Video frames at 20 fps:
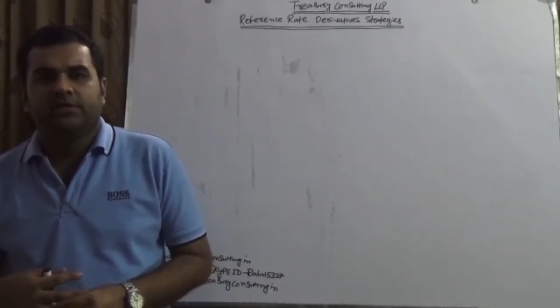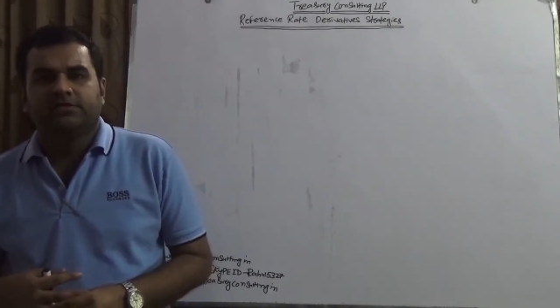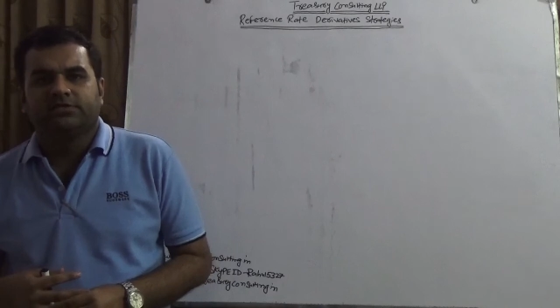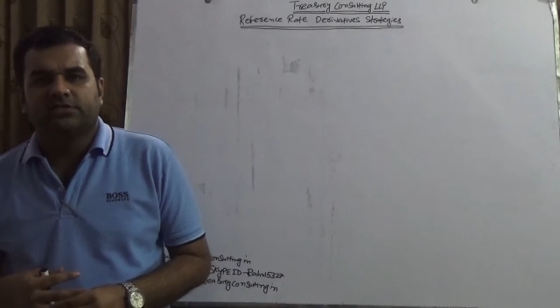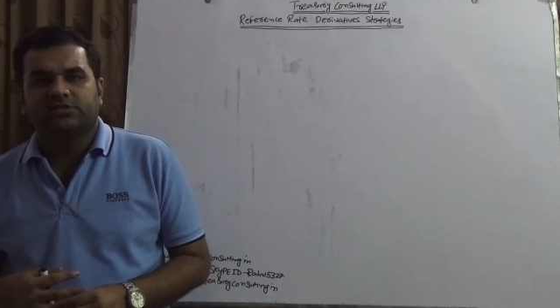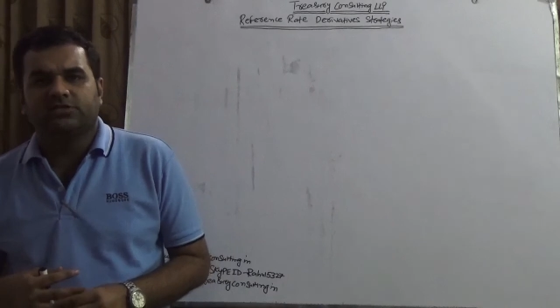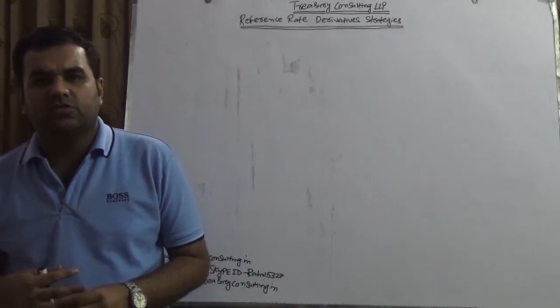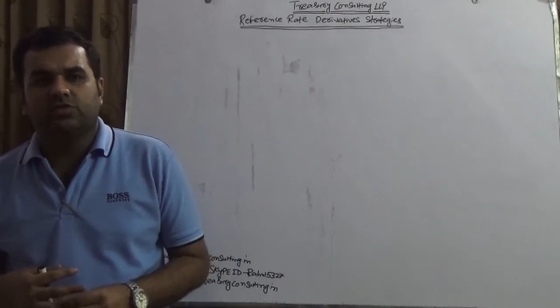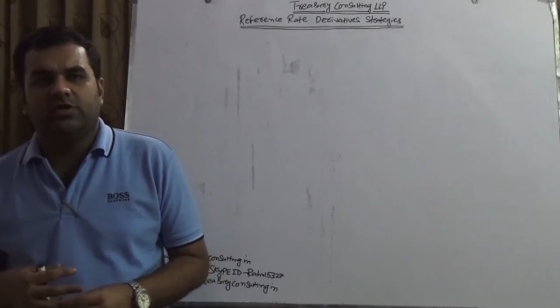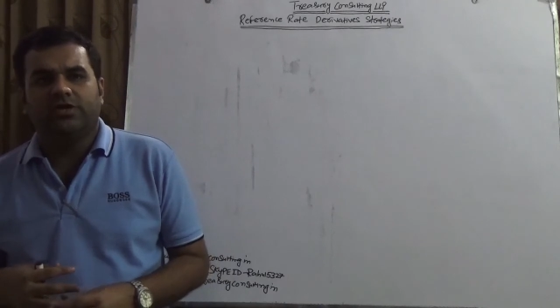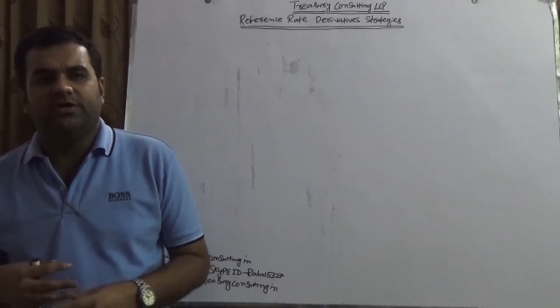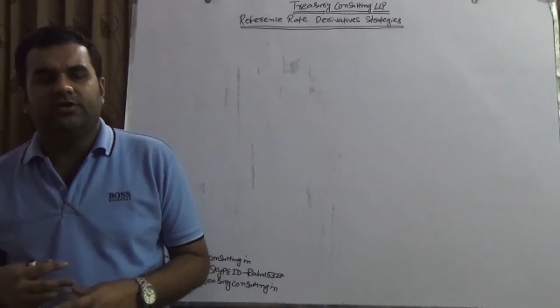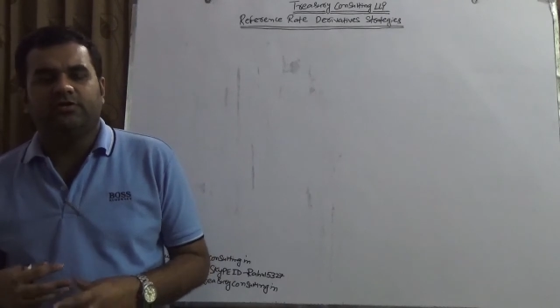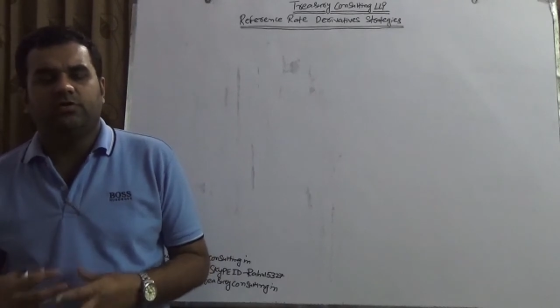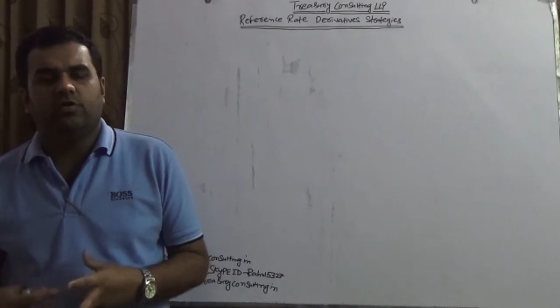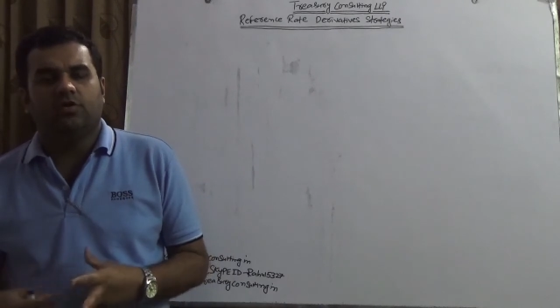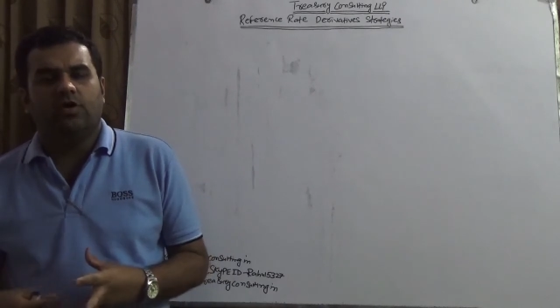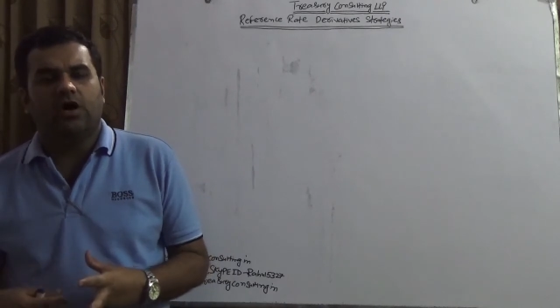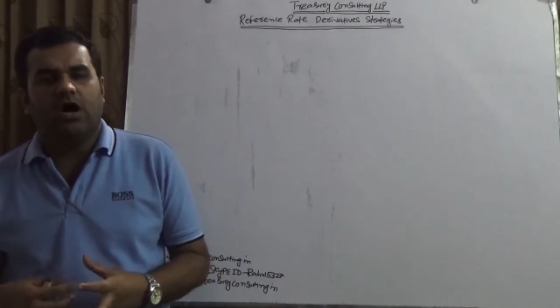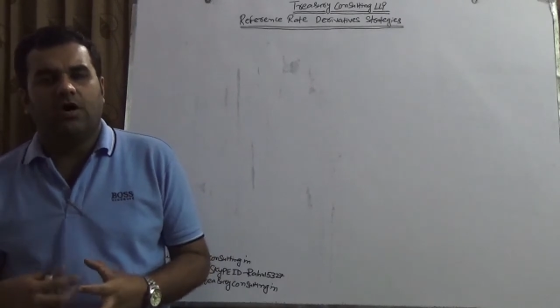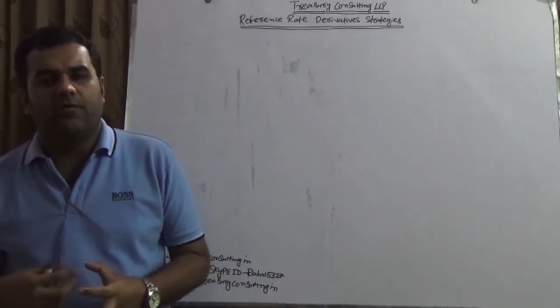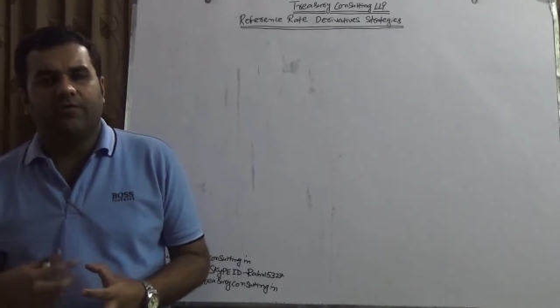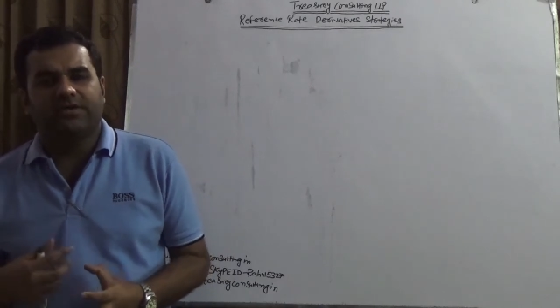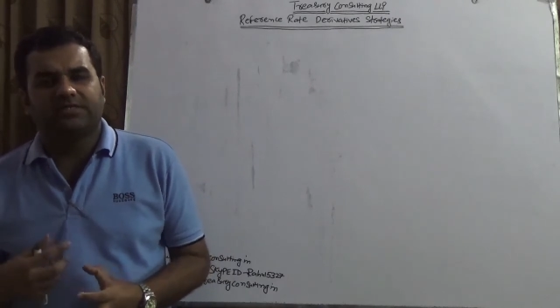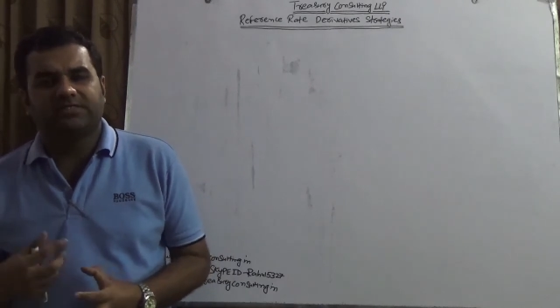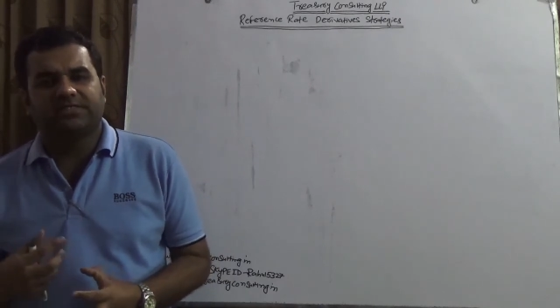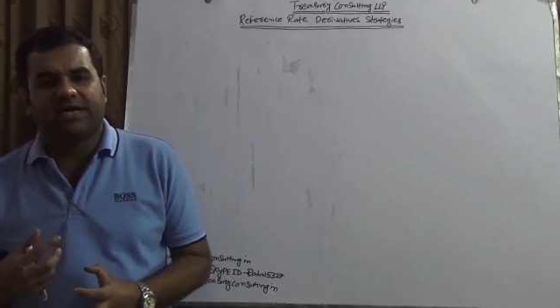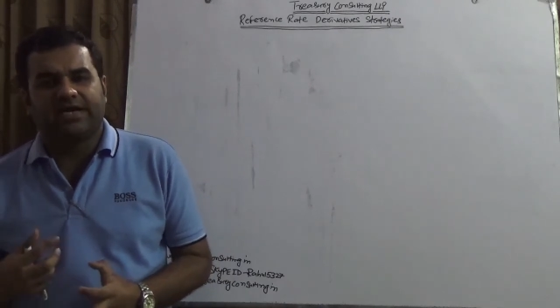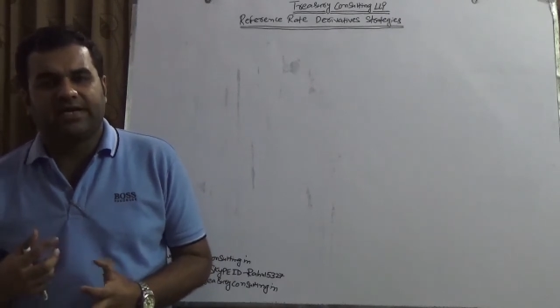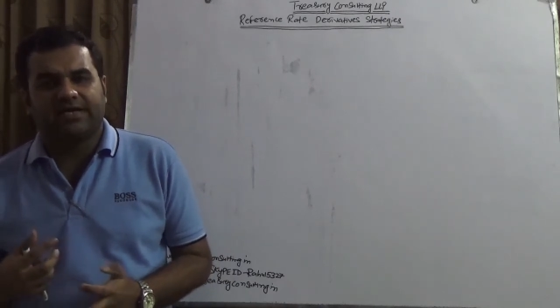just to let you know how
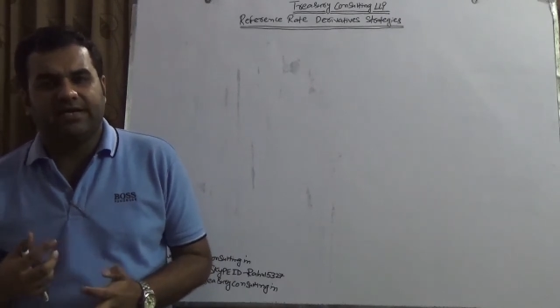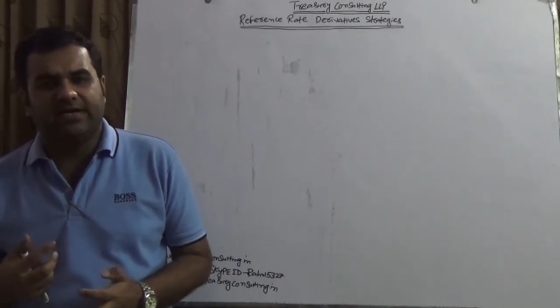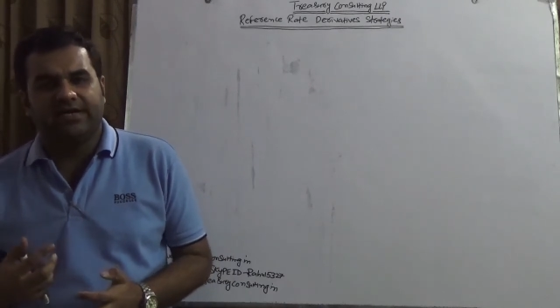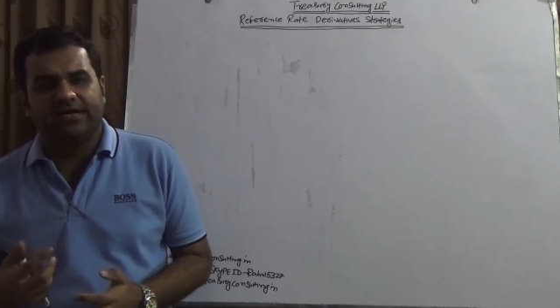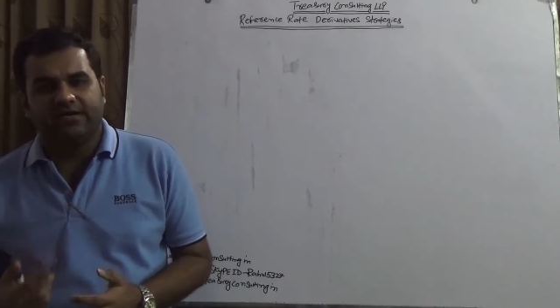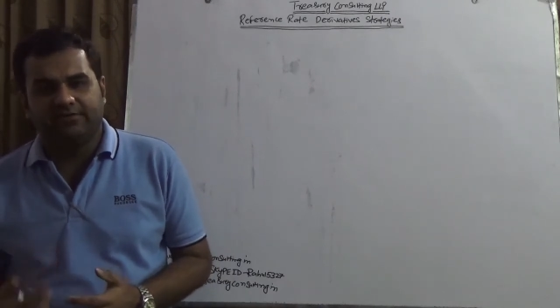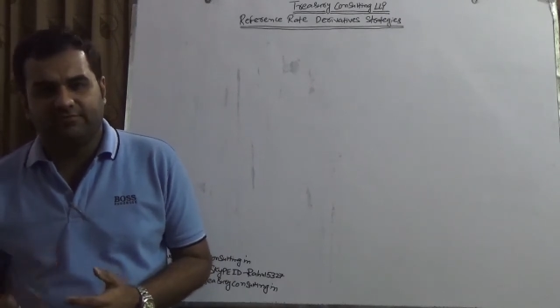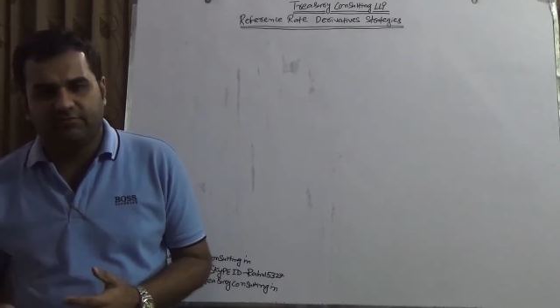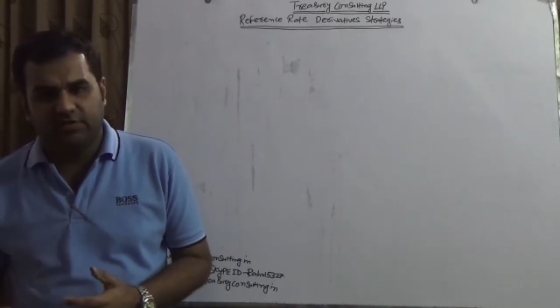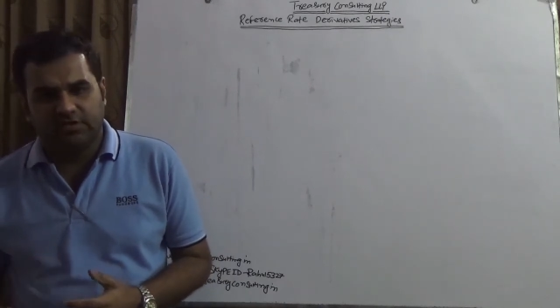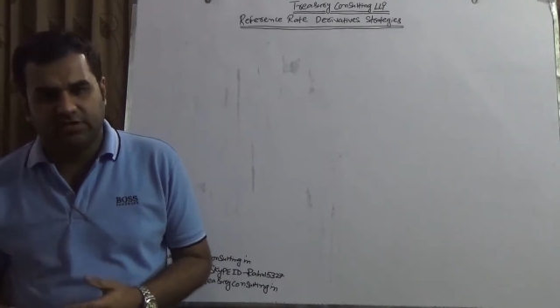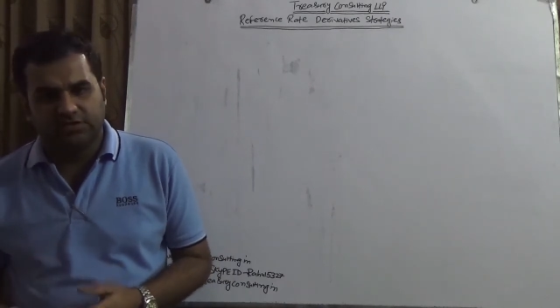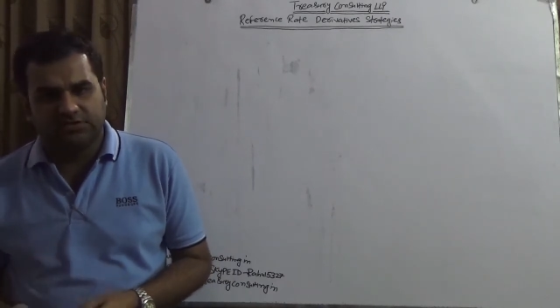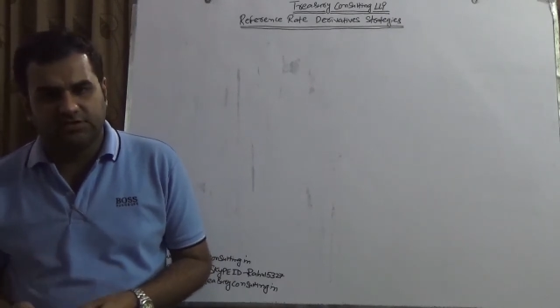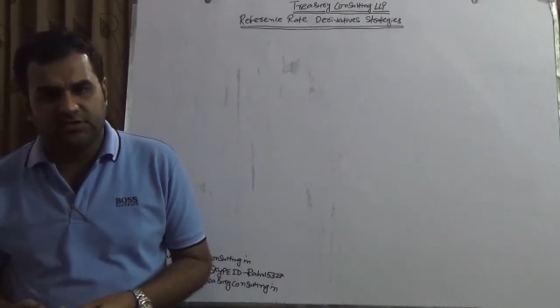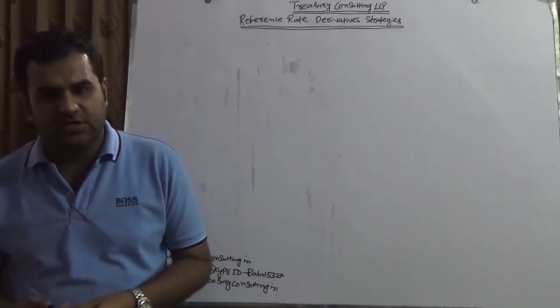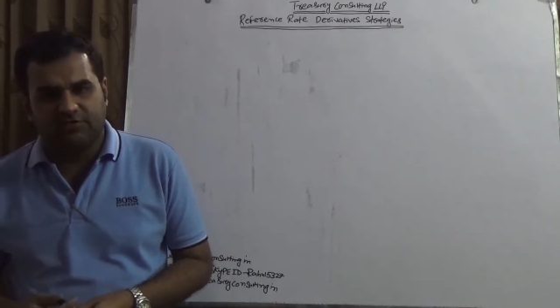exactly it works